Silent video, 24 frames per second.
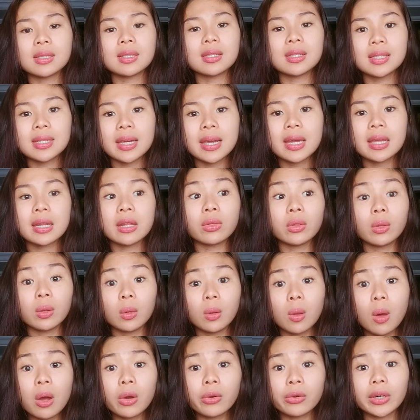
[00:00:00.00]
a lifestyle
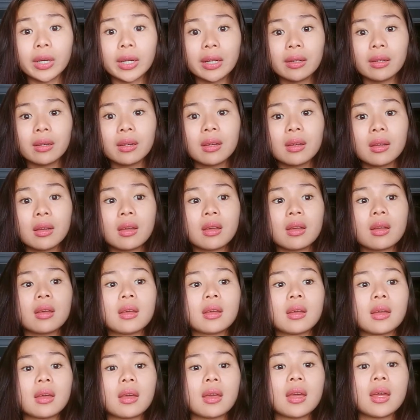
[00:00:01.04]
that you really could not
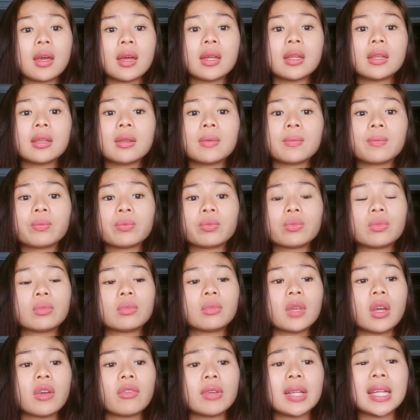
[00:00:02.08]
sustain in the long
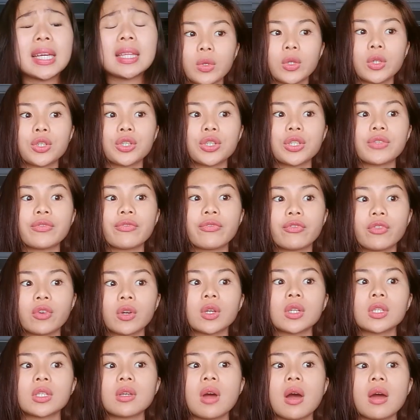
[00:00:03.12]
run. You just
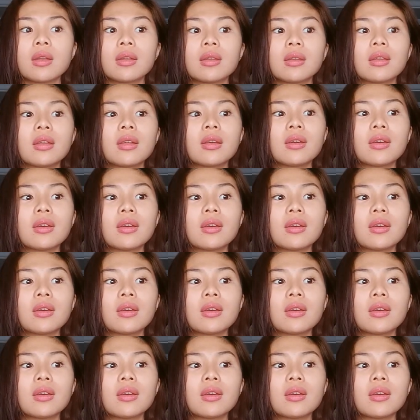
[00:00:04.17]
focus on